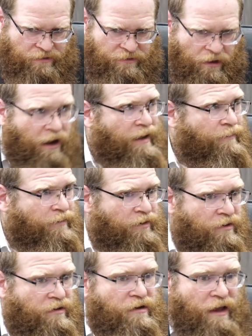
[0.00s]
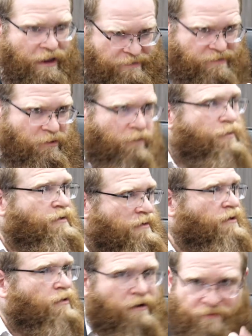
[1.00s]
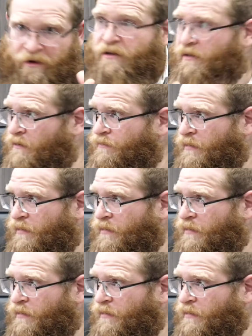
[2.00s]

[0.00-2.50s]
time period has its own particular avodah,